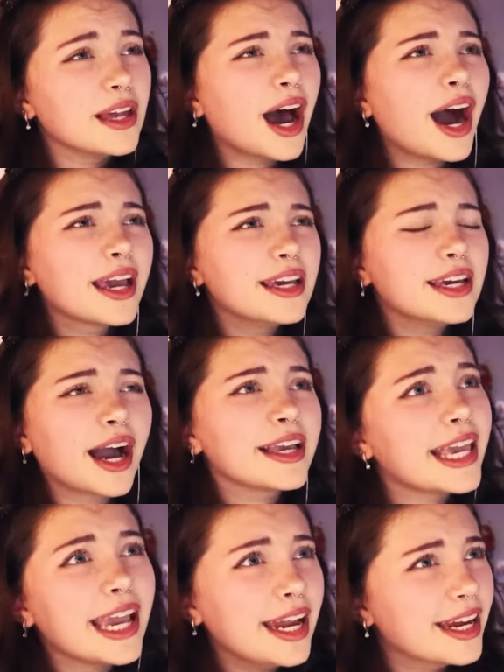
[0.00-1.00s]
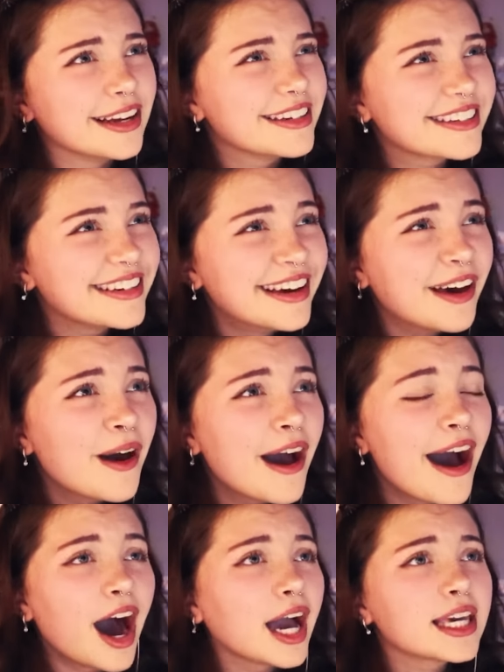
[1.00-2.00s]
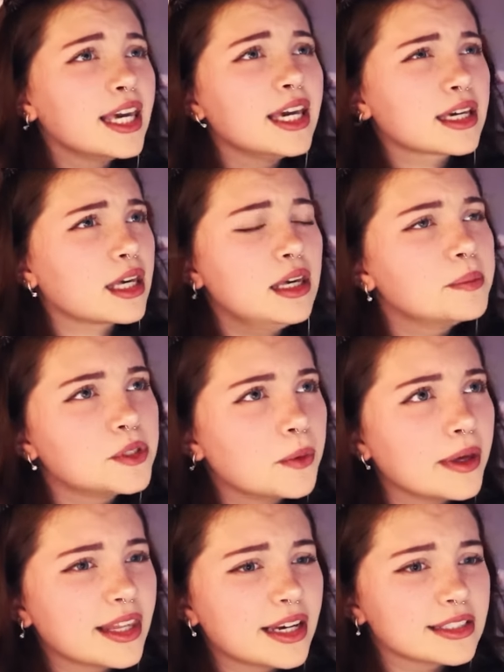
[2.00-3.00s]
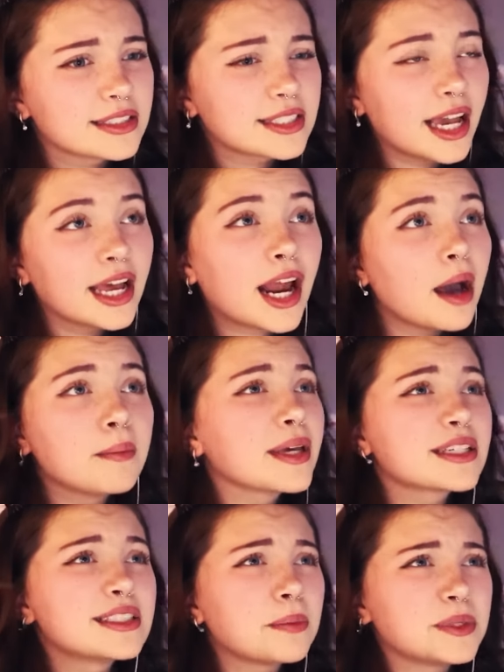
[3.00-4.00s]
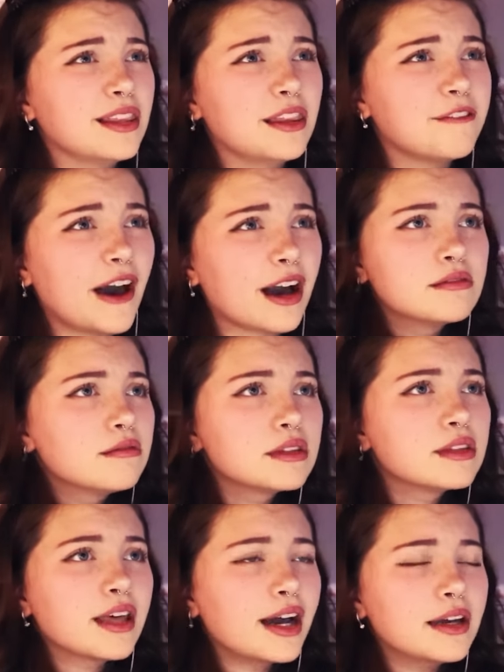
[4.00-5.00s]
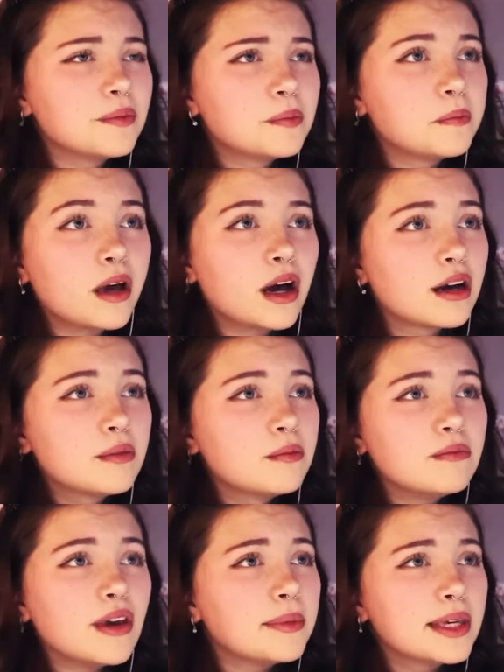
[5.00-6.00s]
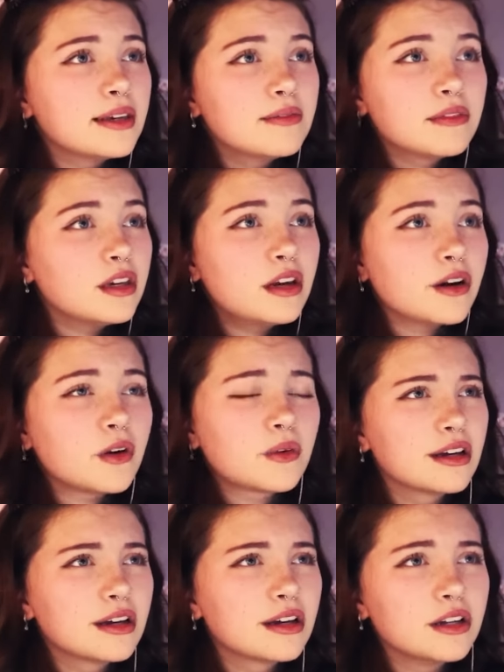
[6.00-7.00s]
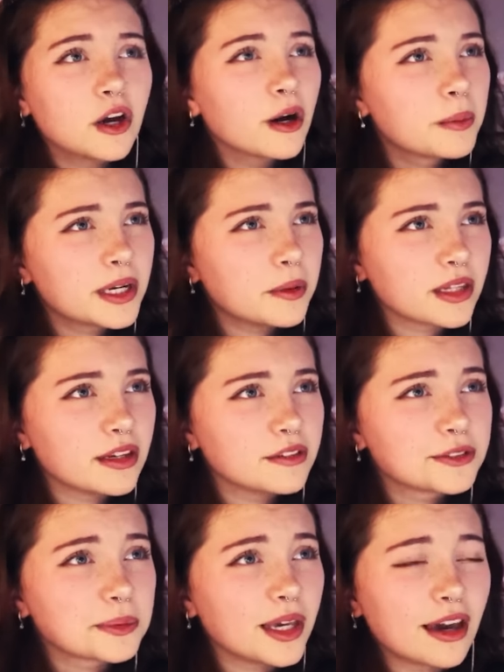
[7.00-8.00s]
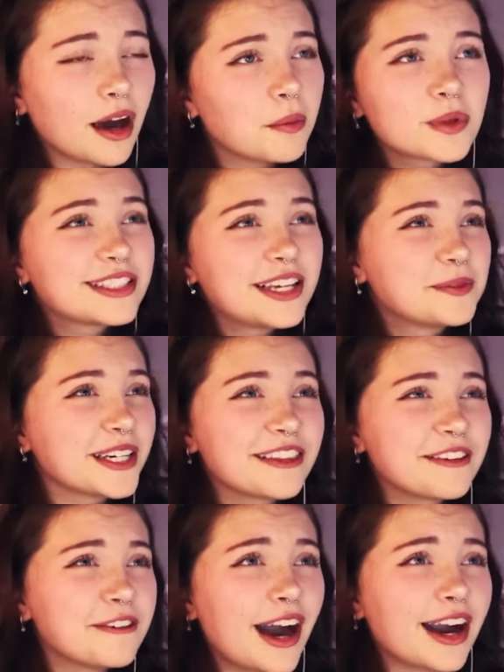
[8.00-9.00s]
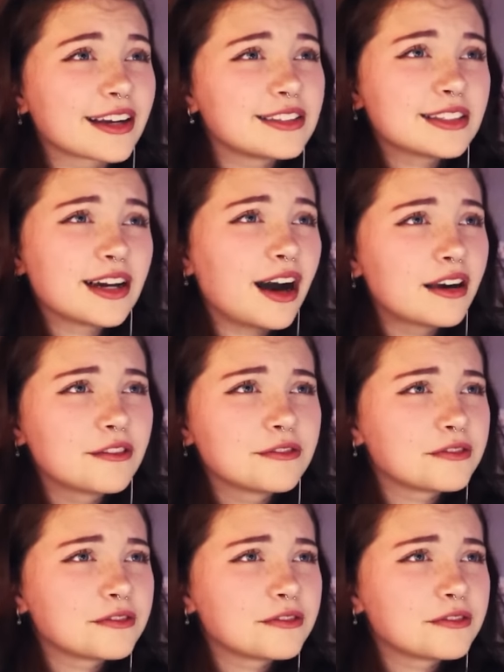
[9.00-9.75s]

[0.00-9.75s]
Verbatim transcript: I can't. I can't keep doing this, and I'm accepting the fact that maybe, you know, nobody believes me. I'm accepting the fact. I'm